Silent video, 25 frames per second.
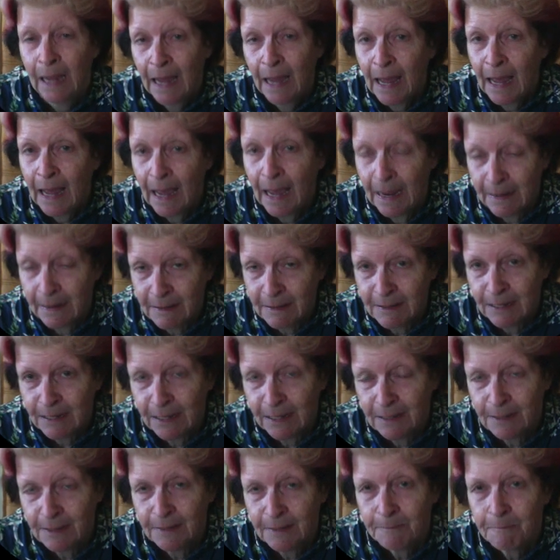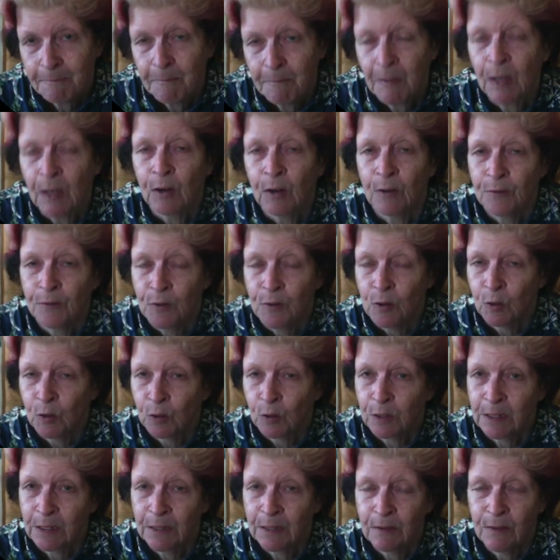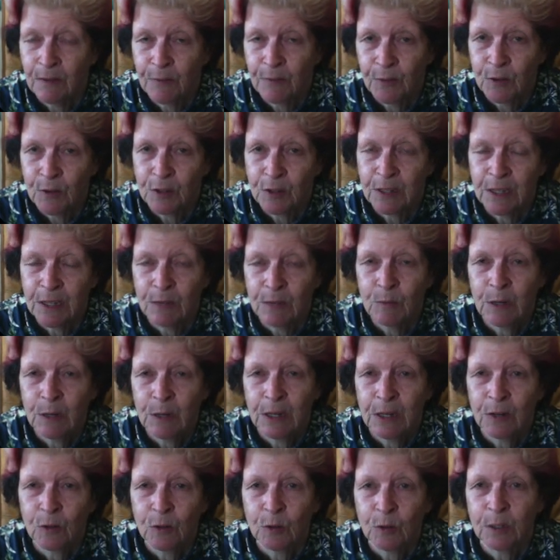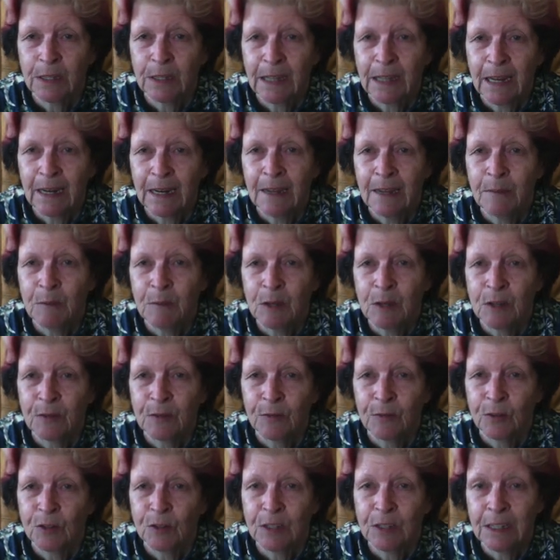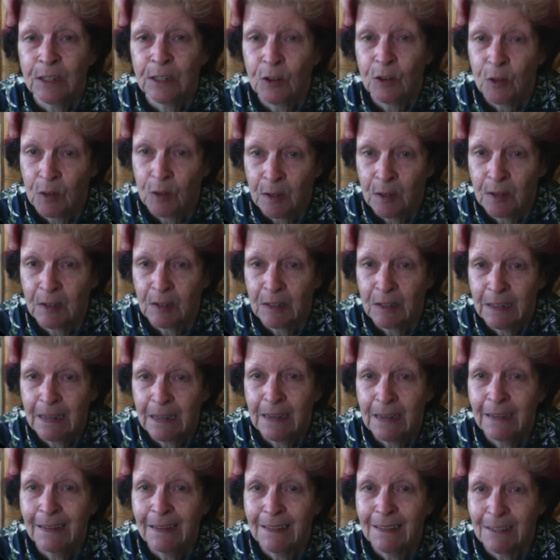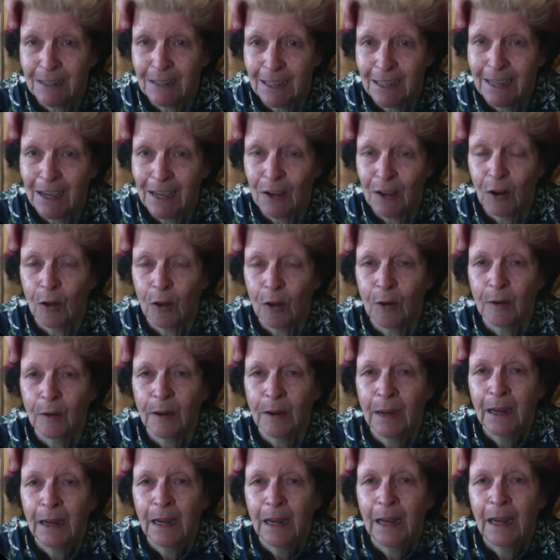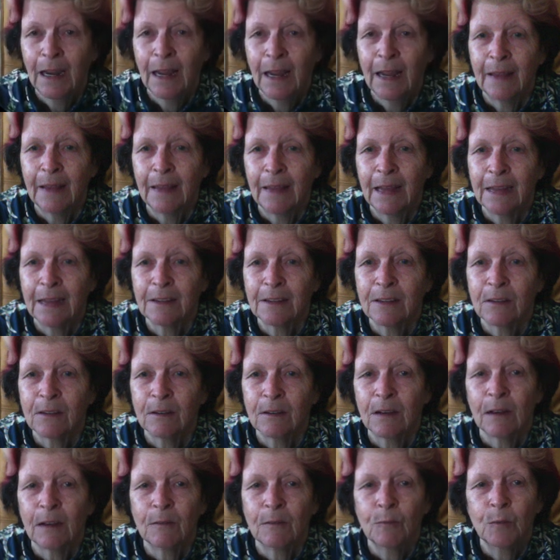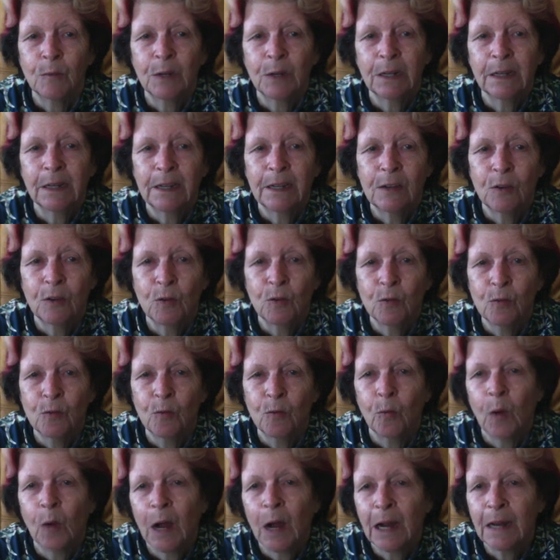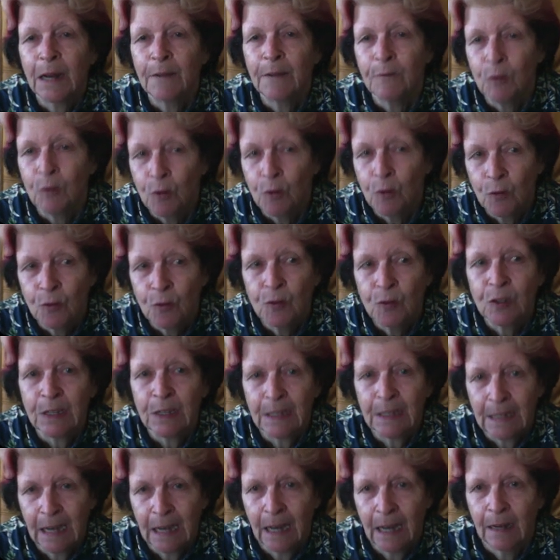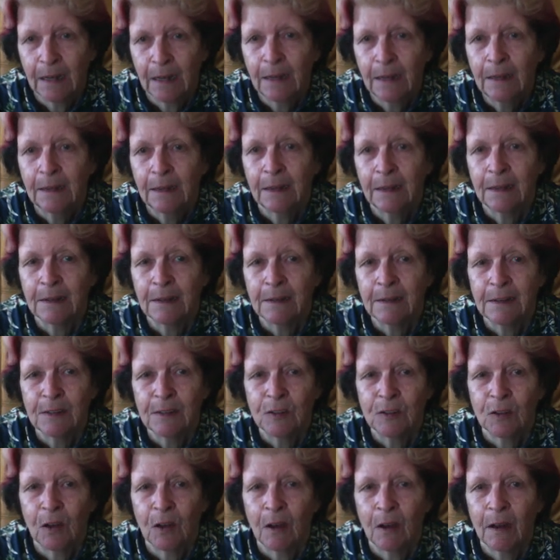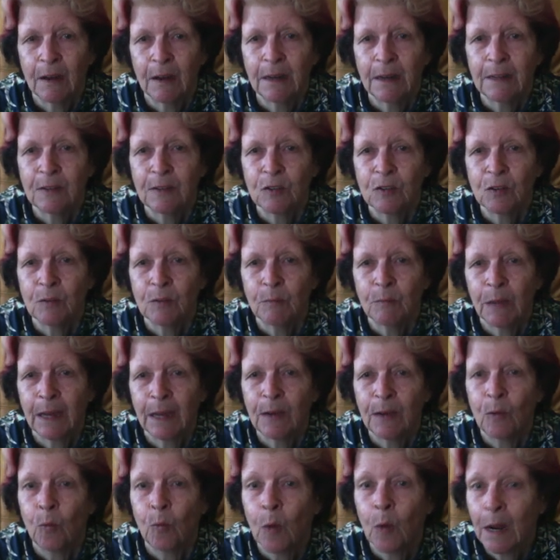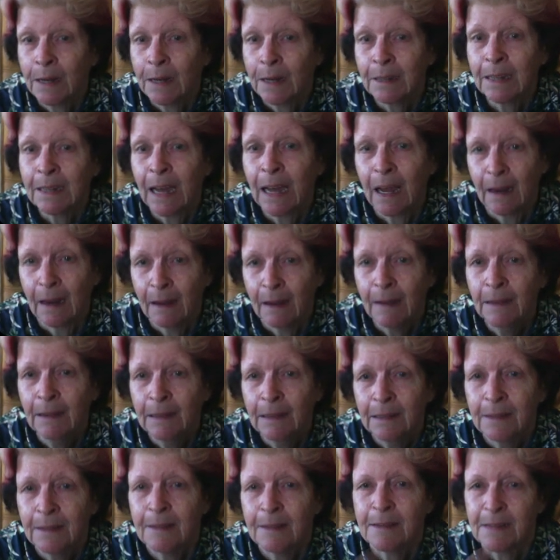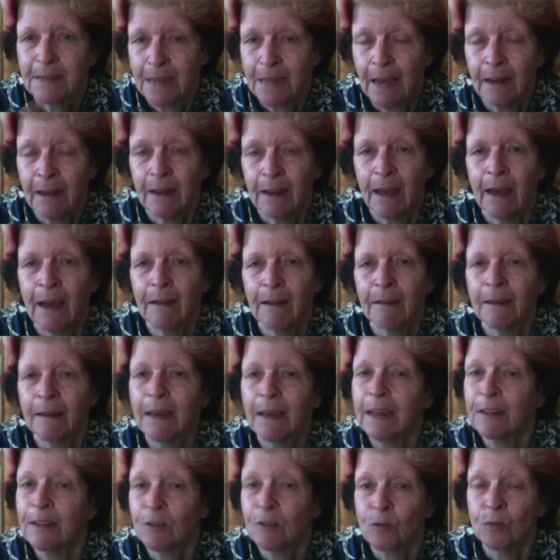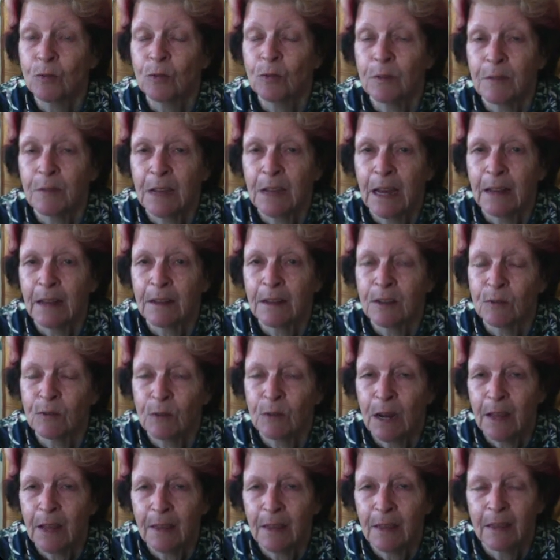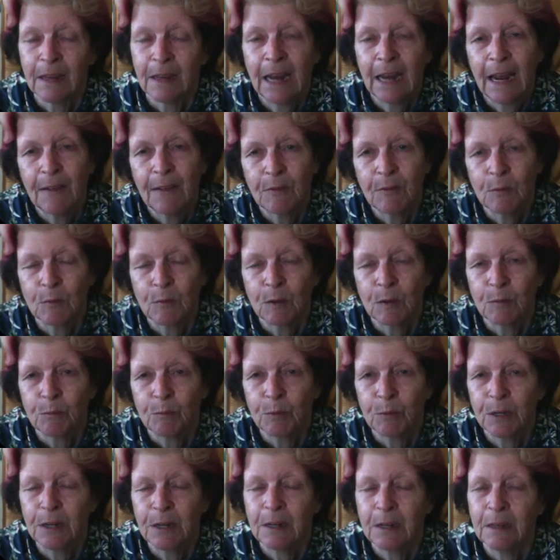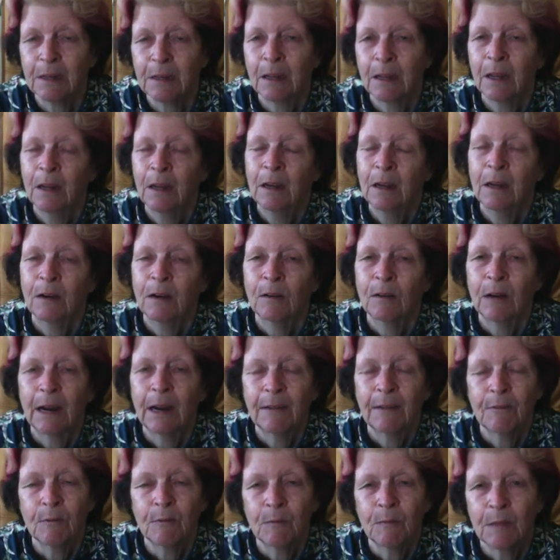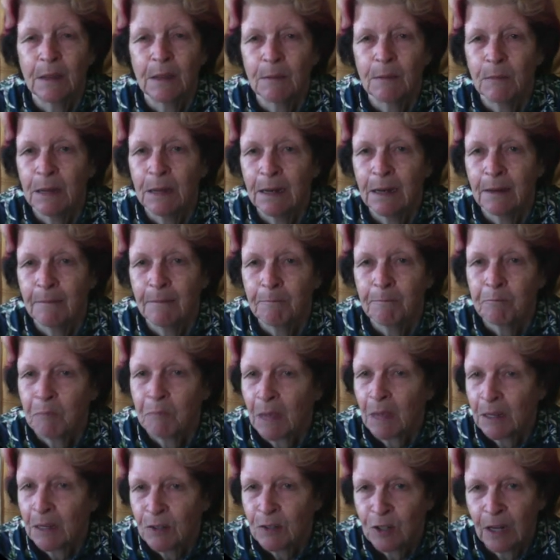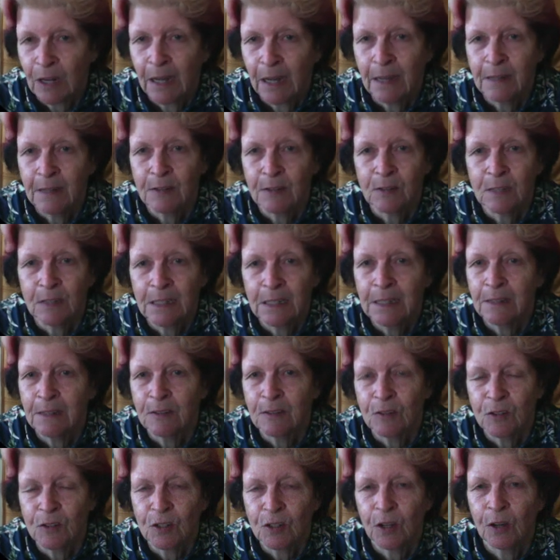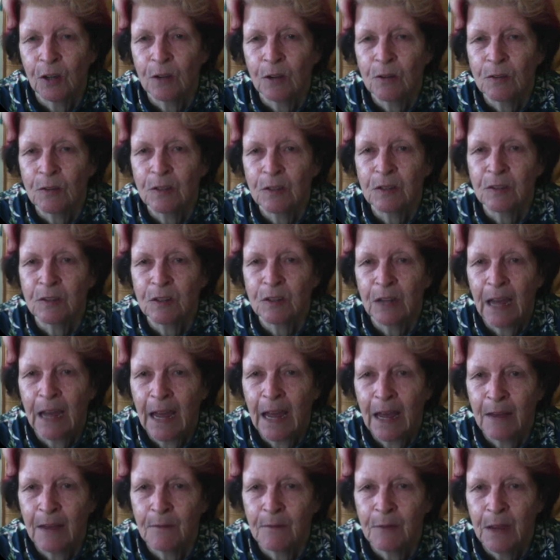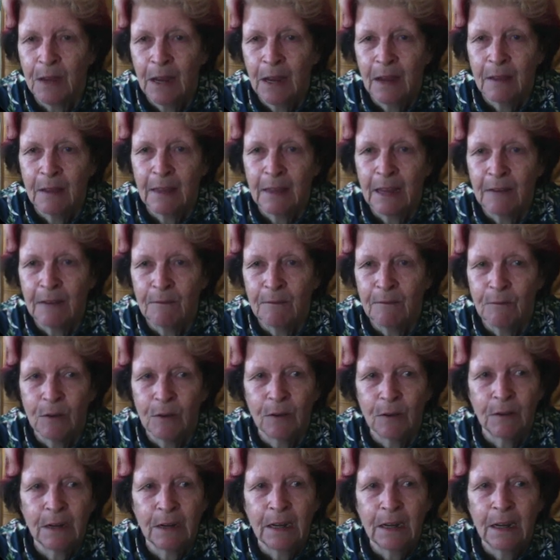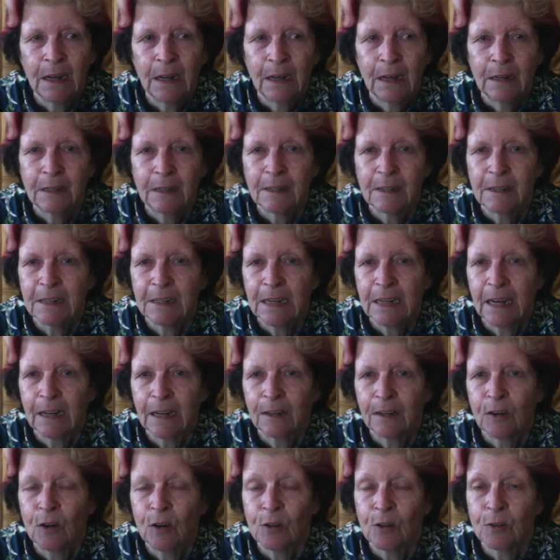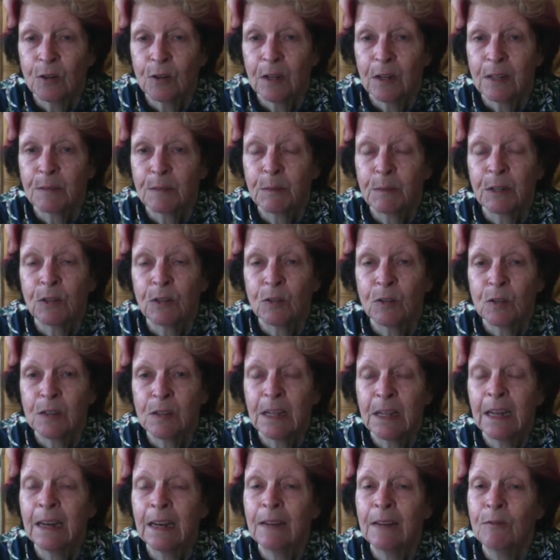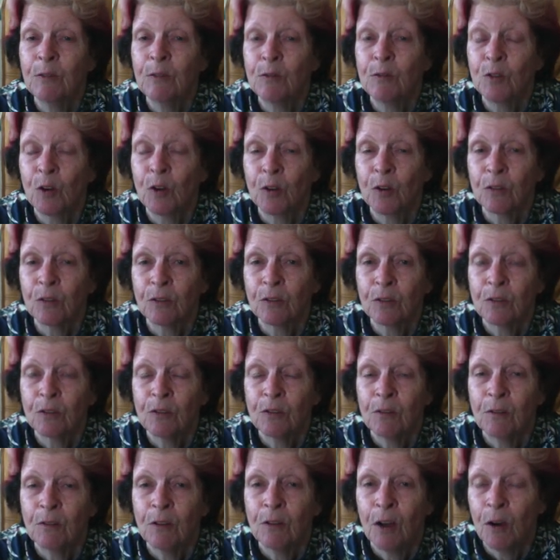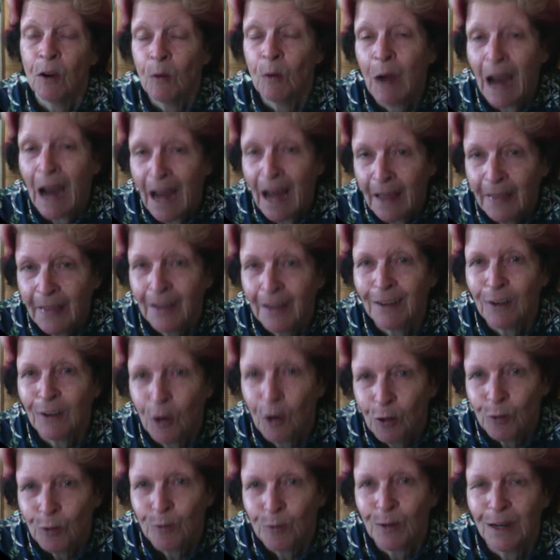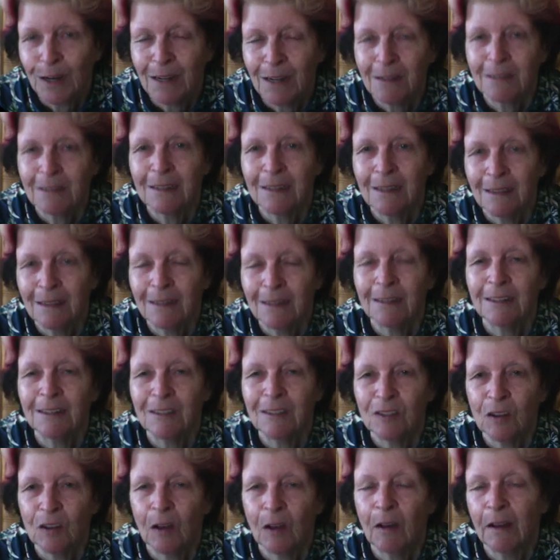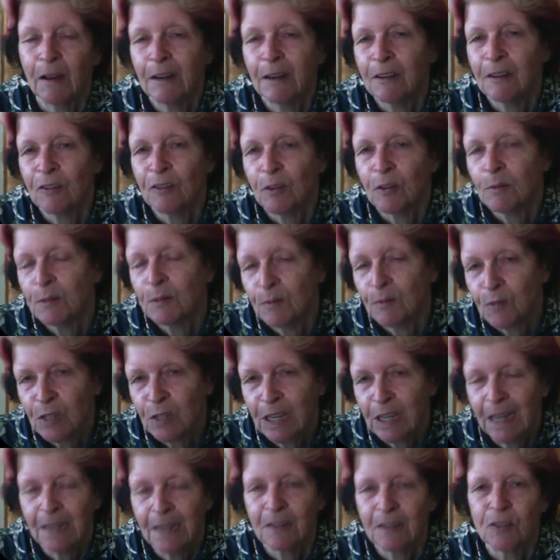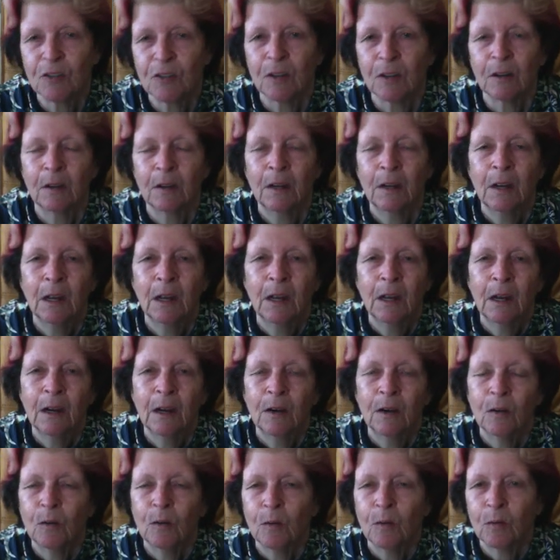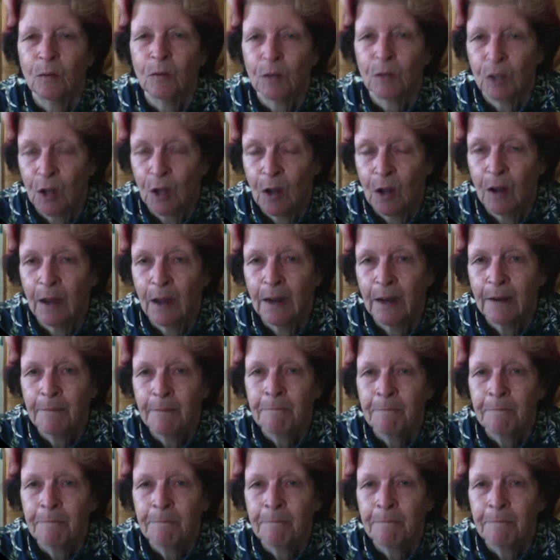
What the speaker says: And it does. You know, if you look at the first thing, when you look at that image, the first thing you see is the yellow. And that's a really good way of using colour in a design, is to make one colour stand out against all of the others rather than have them competing or having them in shades and tints and tones, is to have that very stark contrast, because then if you've got no other contrast in the design in terms of texture or line,